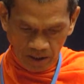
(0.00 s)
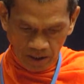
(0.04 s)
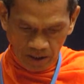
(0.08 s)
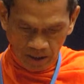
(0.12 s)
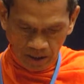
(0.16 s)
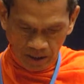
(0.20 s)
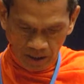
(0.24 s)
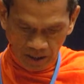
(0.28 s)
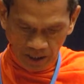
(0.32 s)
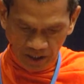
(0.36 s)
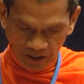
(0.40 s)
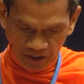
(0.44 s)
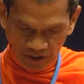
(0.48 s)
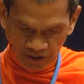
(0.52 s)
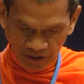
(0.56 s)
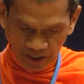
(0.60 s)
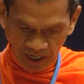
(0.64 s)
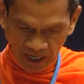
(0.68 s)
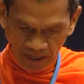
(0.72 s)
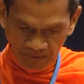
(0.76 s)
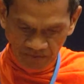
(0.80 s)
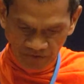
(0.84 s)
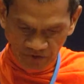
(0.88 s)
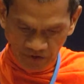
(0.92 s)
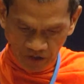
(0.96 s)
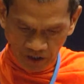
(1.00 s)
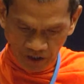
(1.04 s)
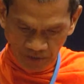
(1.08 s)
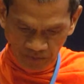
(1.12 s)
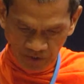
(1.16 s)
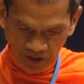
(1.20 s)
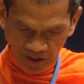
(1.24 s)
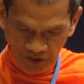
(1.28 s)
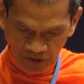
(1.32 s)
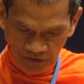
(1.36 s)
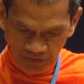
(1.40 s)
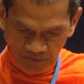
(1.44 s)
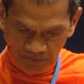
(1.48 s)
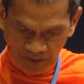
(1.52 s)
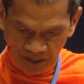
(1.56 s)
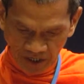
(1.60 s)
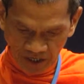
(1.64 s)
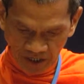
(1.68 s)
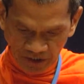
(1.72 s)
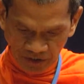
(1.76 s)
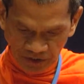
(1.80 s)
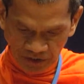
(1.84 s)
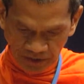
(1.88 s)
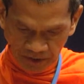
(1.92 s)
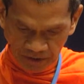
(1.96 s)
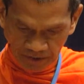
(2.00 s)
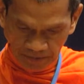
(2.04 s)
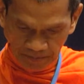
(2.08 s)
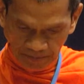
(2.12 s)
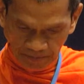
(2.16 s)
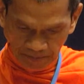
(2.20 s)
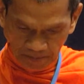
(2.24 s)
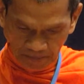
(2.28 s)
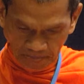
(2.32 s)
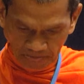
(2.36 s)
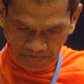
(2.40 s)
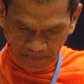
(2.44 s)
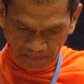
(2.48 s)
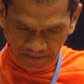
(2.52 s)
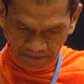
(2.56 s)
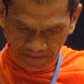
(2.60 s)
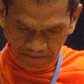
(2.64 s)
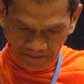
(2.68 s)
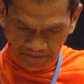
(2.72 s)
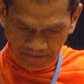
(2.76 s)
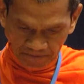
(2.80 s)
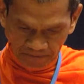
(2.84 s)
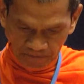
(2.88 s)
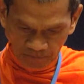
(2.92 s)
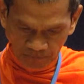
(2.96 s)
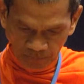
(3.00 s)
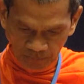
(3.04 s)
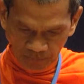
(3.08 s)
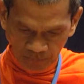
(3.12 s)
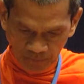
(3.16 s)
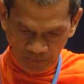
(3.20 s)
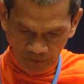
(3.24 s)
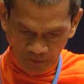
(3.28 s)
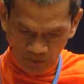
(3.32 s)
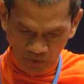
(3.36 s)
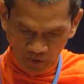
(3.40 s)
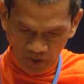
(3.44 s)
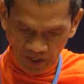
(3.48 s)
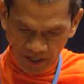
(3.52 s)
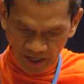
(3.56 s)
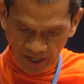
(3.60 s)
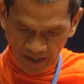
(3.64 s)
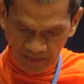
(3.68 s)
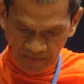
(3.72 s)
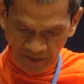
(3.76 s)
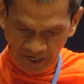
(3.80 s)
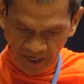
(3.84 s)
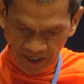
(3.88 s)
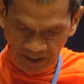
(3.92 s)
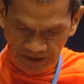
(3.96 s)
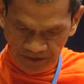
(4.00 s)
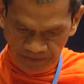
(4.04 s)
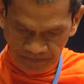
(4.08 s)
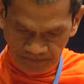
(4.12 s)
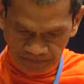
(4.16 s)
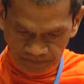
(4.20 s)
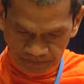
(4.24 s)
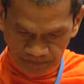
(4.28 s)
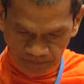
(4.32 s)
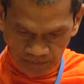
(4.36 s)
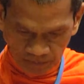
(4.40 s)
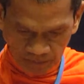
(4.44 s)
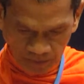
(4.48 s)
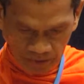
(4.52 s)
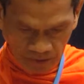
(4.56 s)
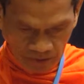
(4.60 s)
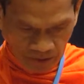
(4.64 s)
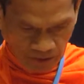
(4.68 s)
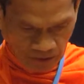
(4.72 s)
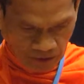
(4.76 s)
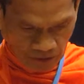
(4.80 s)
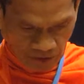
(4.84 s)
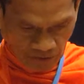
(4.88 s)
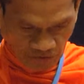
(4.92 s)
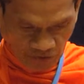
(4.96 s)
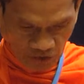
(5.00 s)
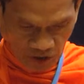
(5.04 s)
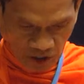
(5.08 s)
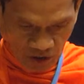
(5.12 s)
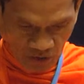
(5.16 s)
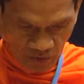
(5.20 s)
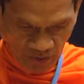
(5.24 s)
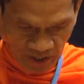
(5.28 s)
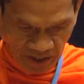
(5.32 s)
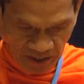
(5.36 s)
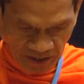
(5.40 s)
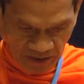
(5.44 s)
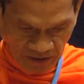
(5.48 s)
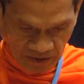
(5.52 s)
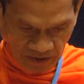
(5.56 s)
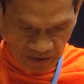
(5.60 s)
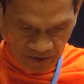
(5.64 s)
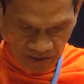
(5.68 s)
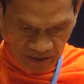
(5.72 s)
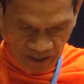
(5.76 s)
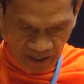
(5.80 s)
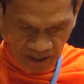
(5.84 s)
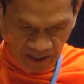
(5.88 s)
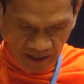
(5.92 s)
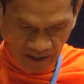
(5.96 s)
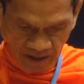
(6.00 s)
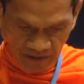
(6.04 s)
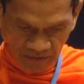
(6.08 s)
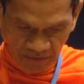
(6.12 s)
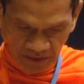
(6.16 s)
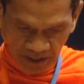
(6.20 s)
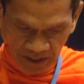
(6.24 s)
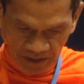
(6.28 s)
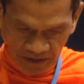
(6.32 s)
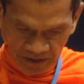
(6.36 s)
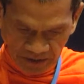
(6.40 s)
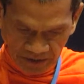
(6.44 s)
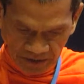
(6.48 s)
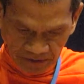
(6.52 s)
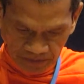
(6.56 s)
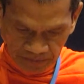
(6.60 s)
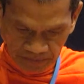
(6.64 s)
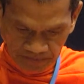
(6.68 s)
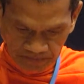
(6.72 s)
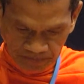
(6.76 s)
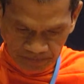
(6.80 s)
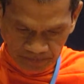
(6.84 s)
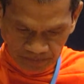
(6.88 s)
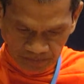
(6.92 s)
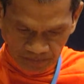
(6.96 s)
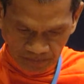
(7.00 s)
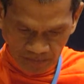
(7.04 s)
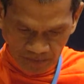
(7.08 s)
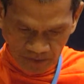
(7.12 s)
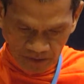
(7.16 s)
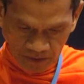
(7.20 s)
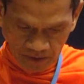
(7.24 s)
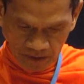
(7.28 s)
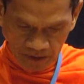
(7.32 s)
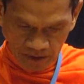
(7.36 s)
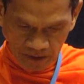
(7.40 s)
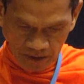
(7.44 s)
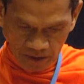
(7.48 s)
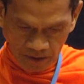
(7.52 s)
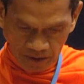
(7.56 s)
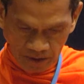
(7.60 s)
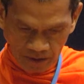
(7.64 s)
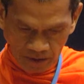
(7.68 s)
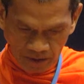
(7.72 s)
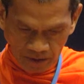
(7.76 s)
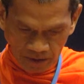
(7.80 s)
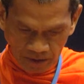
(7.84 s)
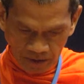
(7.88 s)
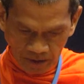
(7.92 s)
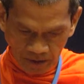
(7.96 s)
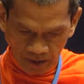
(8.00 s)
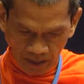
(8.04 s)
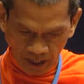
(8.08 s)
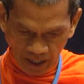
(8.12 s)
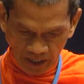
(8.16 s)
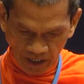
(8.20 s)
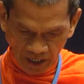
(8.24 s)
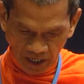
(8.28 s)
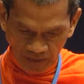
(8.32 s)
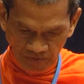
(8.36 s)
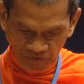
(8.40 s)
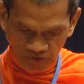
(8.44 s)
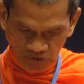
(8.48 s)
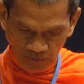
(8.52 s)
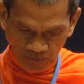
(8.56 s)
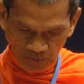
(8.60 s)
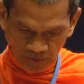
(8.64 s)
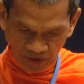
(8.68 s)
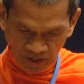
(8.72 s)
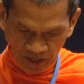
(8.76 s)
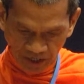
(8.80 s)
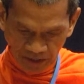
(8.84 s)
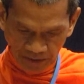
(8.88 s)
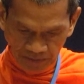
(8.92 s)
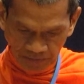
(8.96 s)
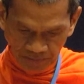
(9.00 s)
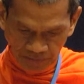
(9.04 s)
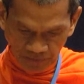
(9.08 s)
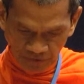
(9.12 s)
At the time of his birth, the Buddha made the following declarations: I am supreme